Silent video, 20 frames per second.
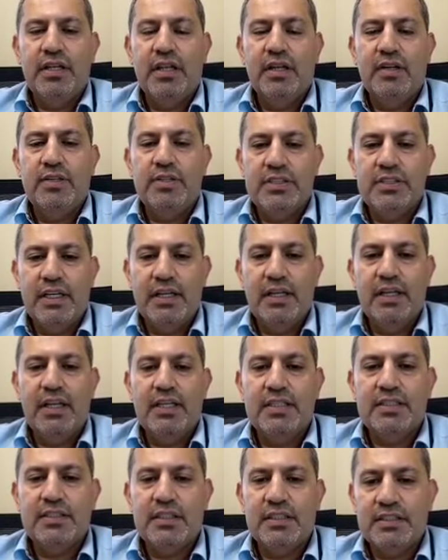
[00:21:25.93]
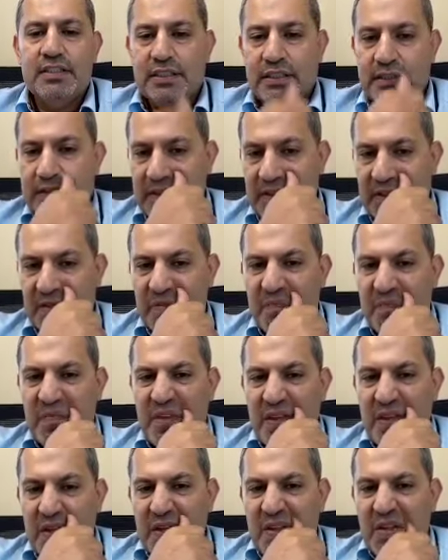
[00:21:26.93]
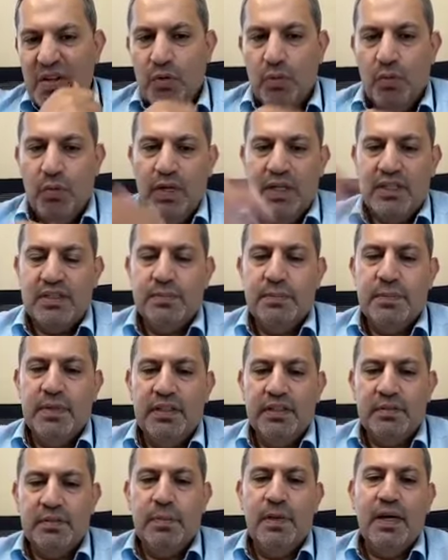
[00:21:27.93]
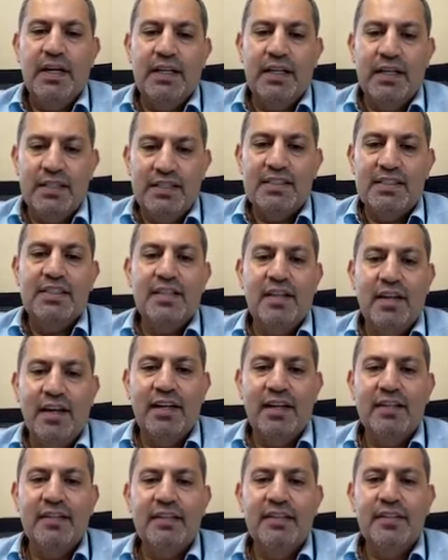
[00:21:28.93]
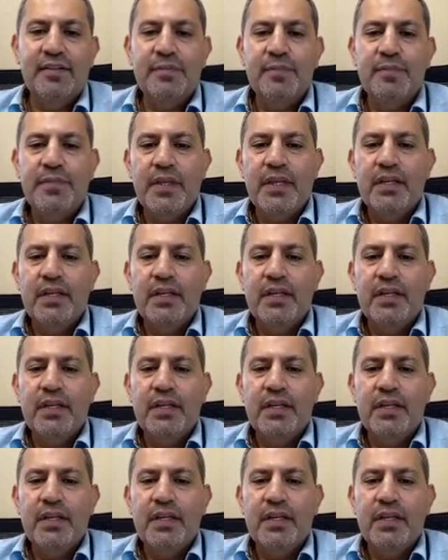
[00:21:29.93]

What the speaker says: King Hussein Cancer Center was built by NCI here.